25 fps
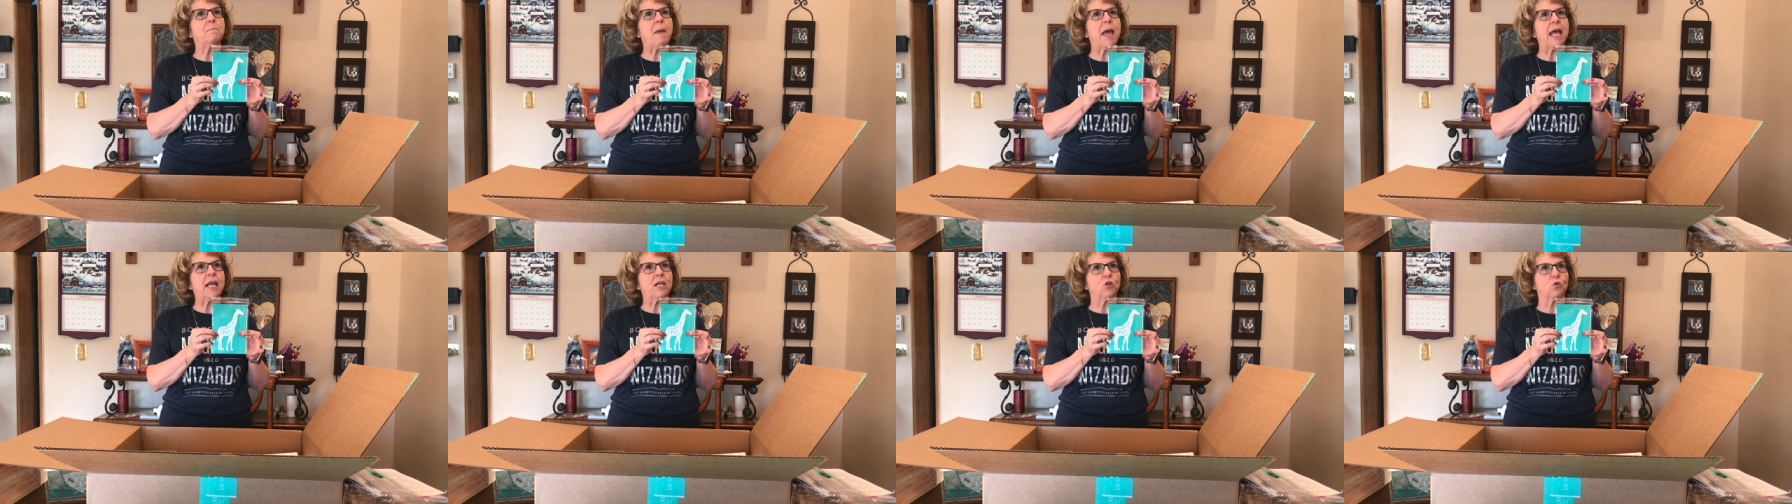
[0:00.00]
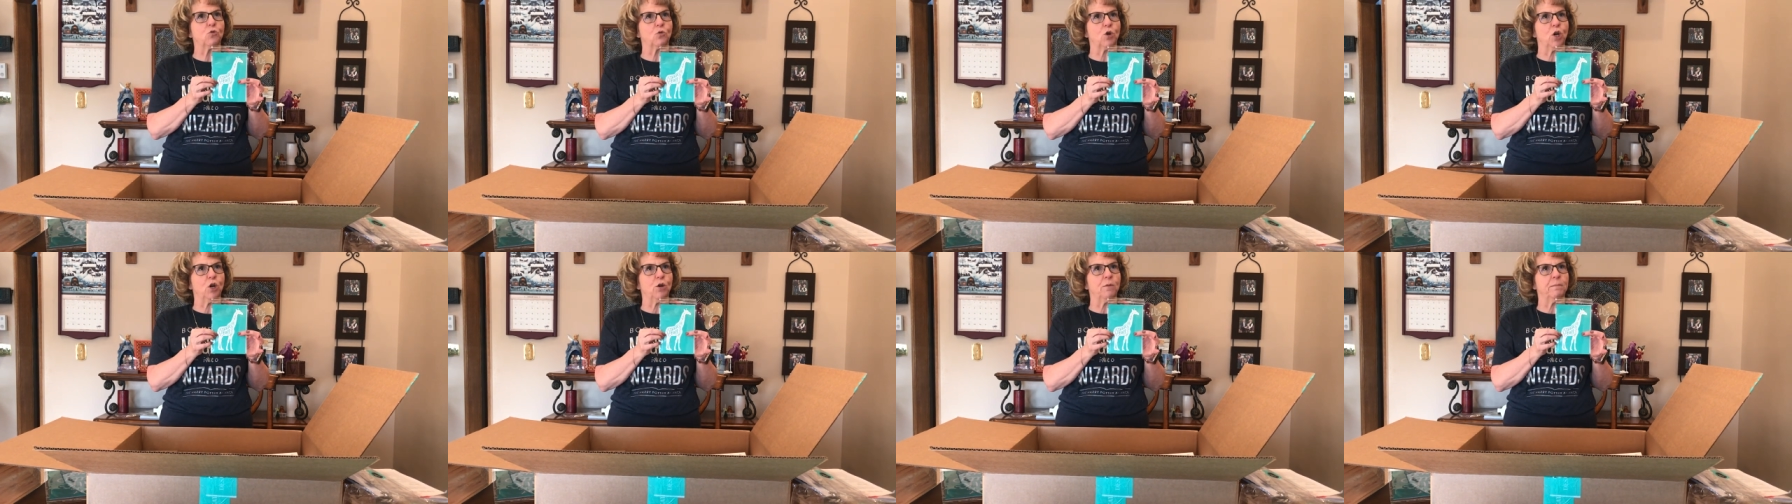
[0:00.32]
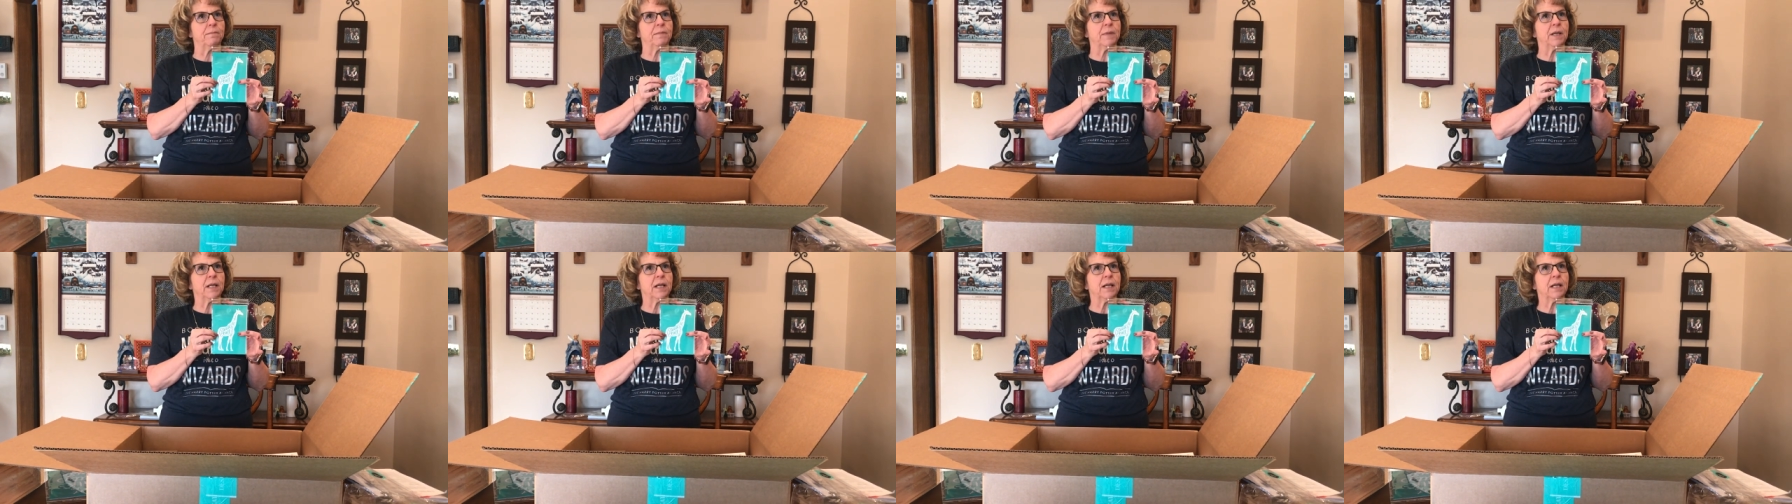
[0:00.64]
bedroom. I
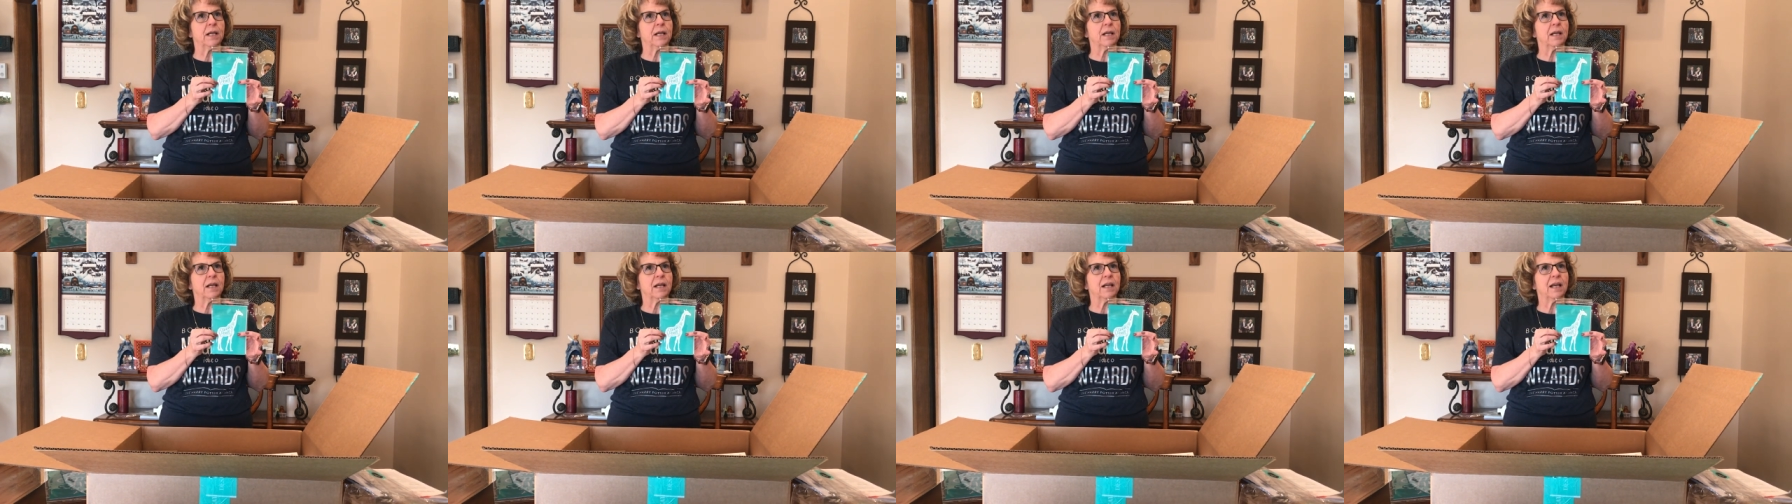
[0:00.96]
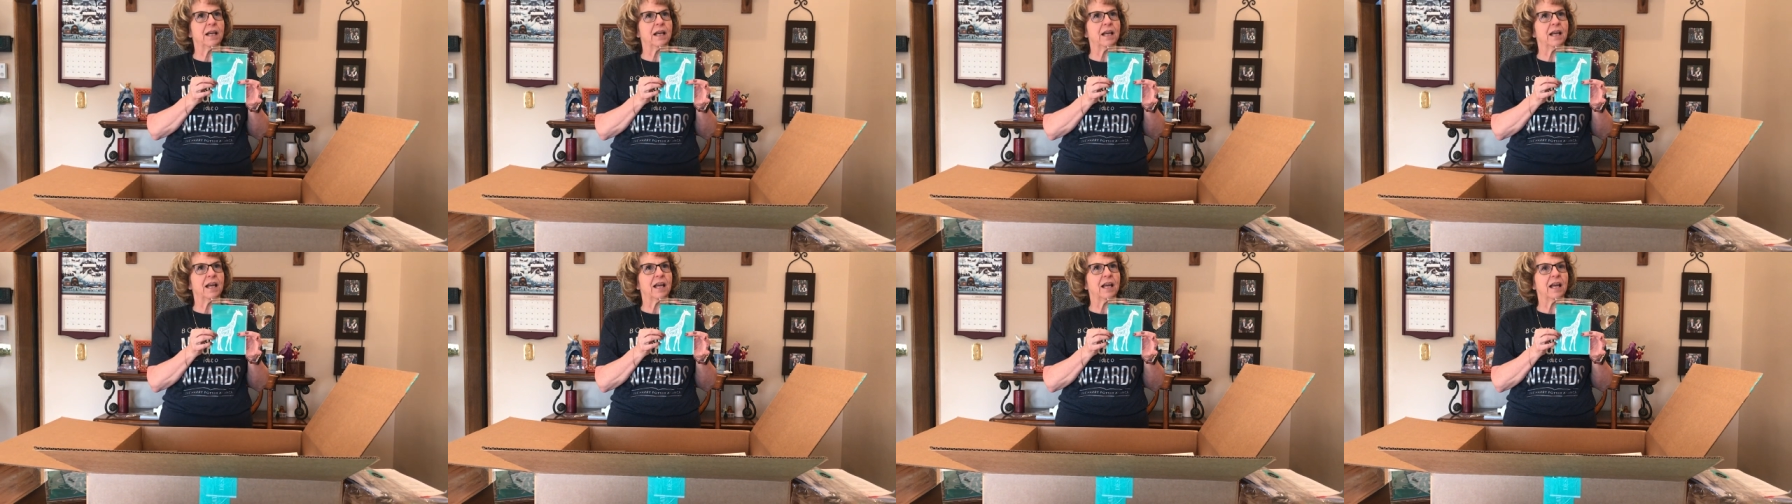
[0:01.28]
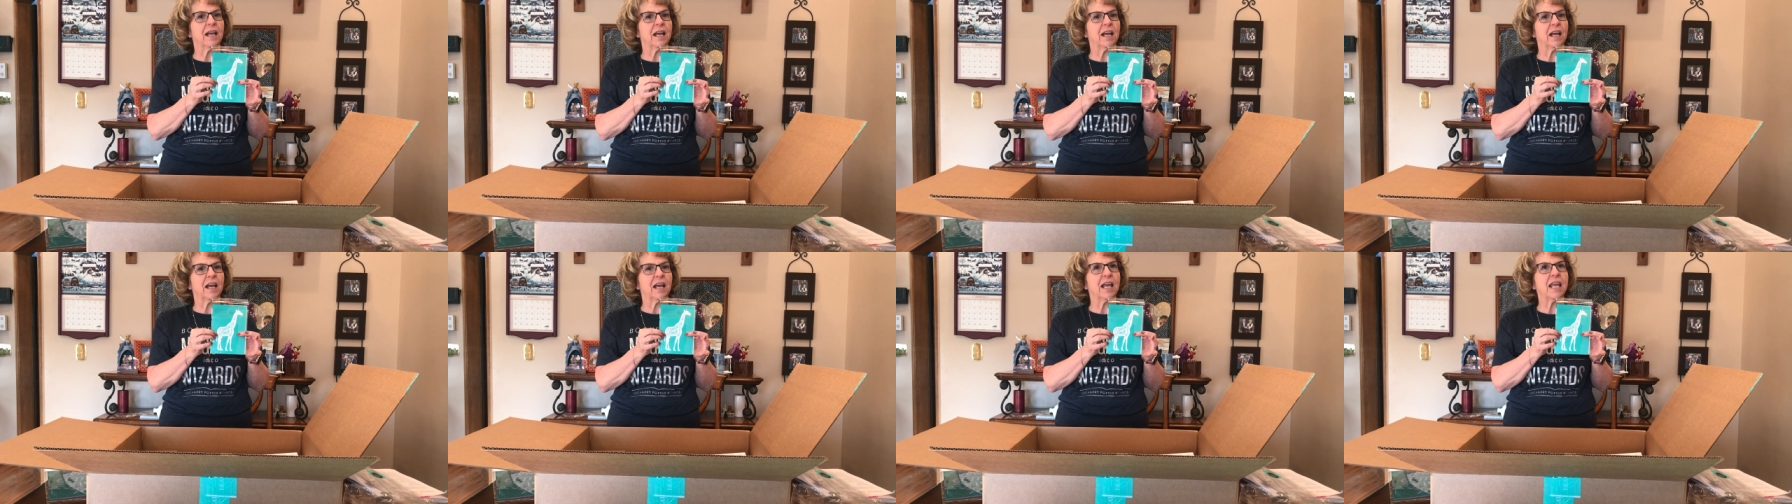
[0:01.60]
was just going to say a
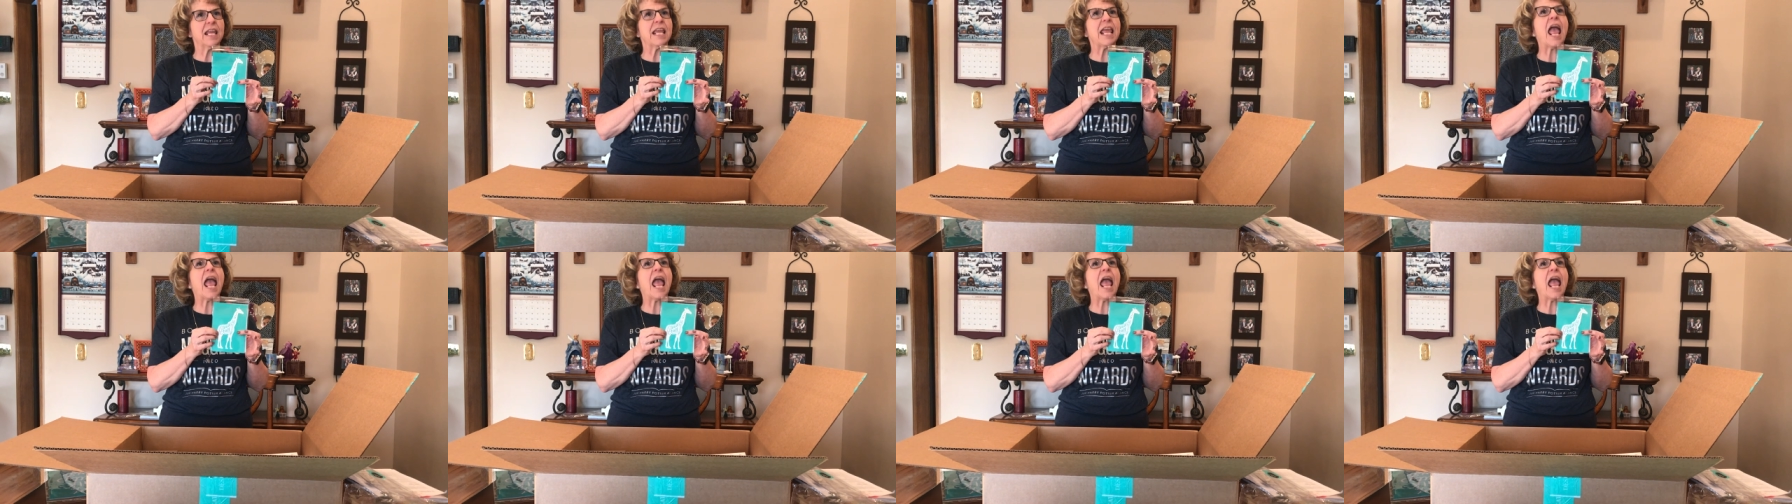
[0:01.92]
nursery.